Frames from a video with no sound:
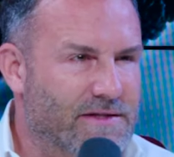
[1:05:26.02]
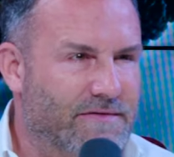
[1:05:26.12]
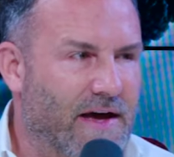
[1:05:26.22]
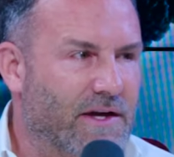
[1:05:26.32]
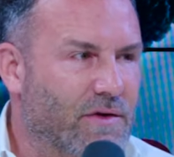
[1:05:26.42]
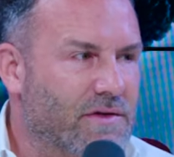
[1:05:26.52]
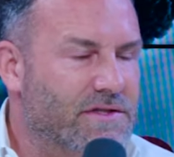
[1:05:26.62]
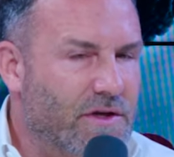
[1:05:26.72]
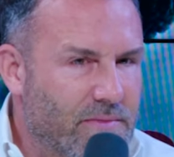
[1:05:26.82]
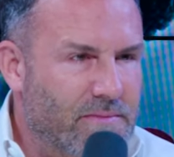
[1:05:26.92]
is a fact. You can
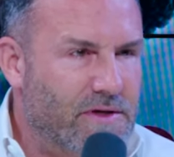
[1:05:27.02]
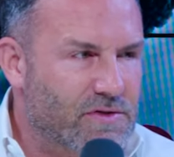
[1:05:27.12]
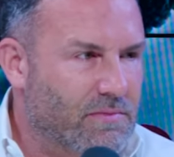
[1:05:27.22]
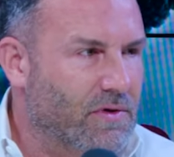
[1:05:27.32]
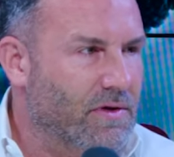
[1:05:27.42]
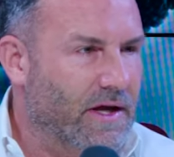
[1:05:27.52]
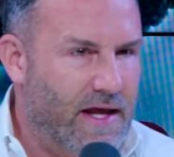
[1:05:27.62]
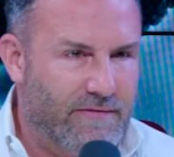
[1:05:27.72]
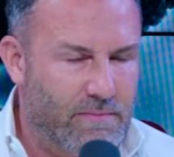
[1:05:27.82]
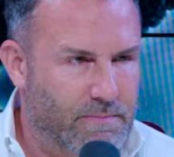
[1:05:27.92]
still be miserable and
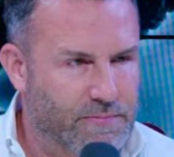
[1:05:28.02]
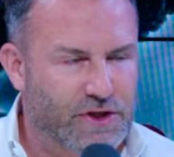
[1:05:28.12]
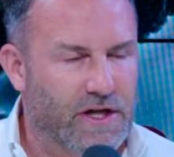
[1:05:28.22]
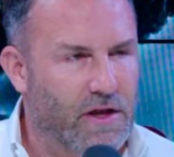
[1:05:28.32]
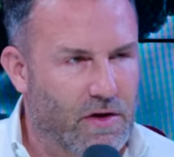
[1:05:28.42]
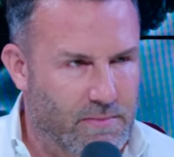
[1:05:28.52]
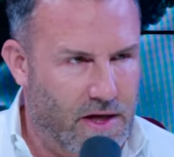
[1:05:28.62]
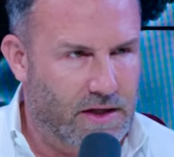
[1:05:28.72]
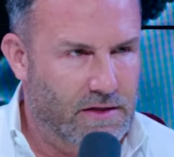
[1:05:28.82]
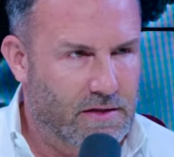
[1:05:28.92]
have a shitload of
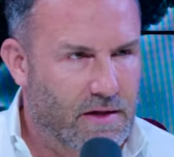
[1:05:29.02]
money.